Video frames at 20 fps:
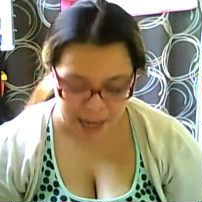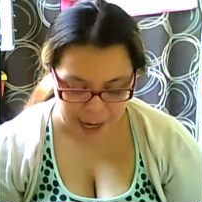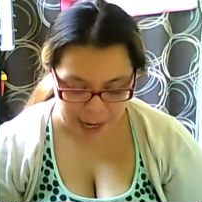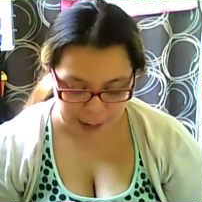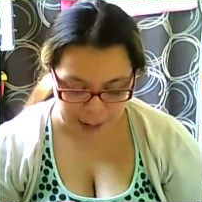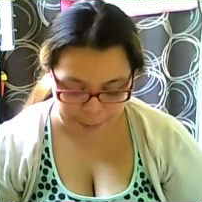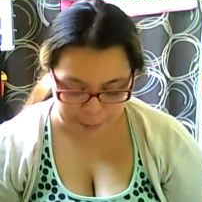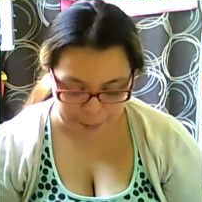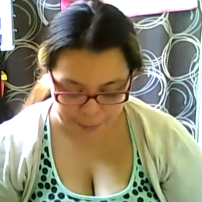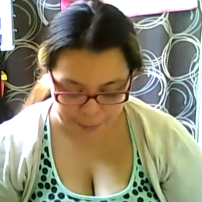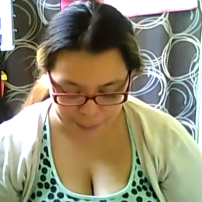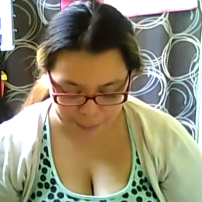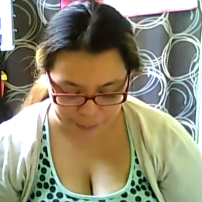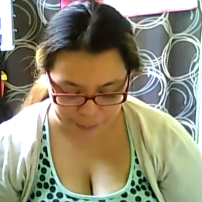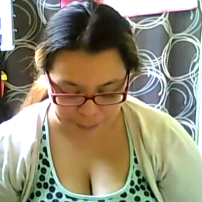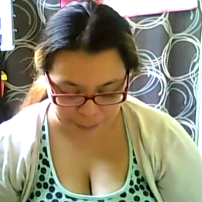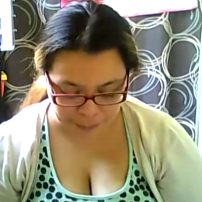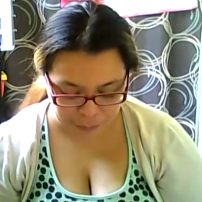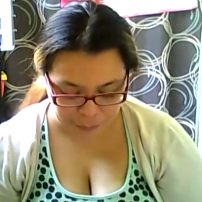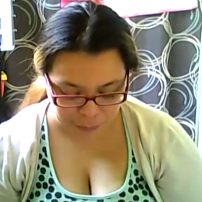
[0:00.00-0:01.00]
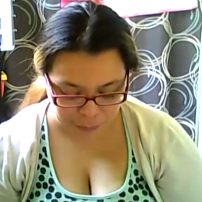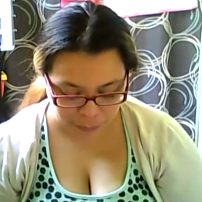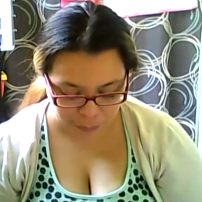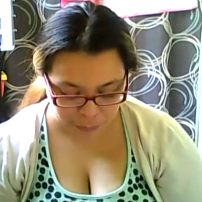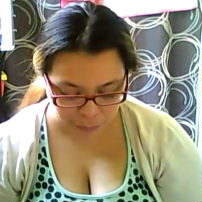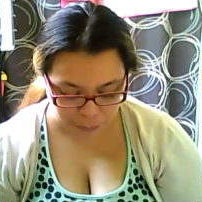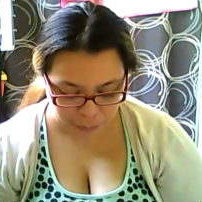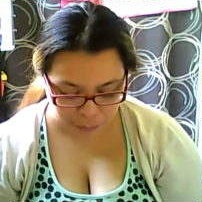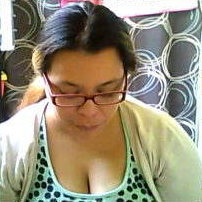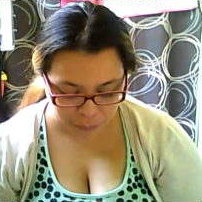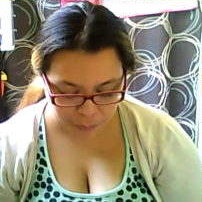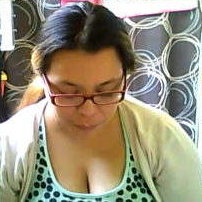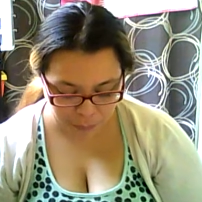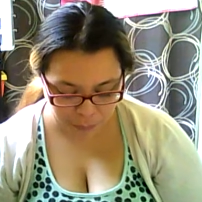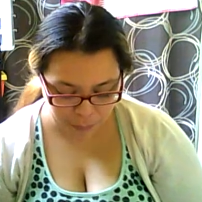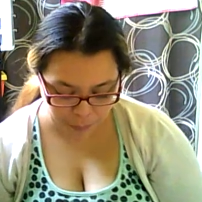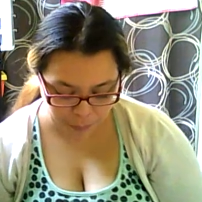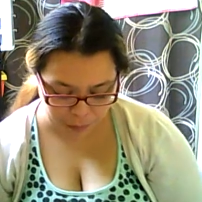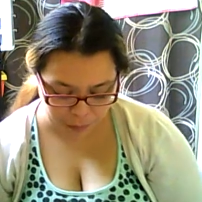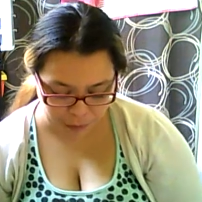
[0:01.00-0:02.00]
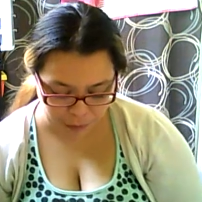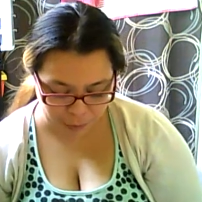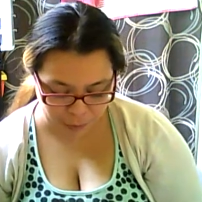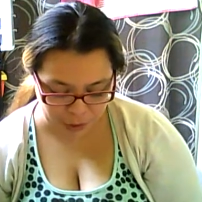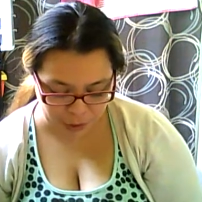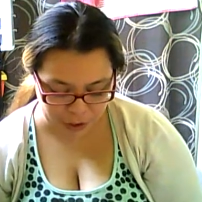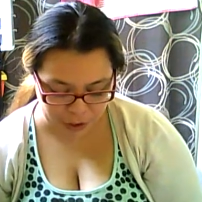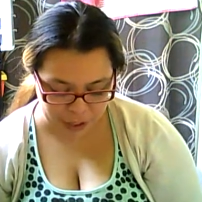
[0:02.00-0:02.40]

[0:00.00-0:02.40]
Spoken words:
I'm going